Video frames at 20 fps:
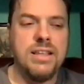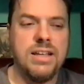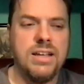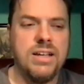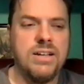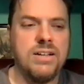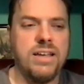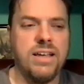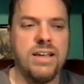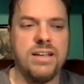
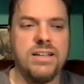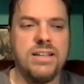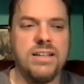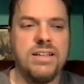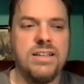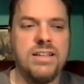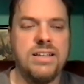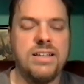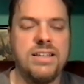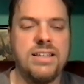Oh yeah,
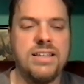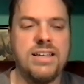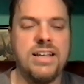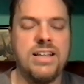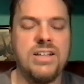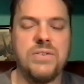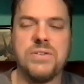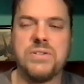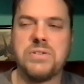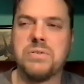the
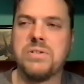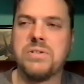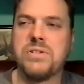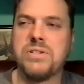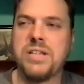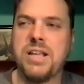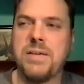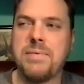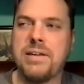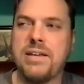colorist. What's his
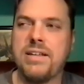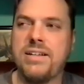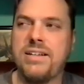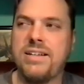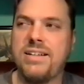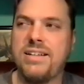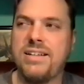name again?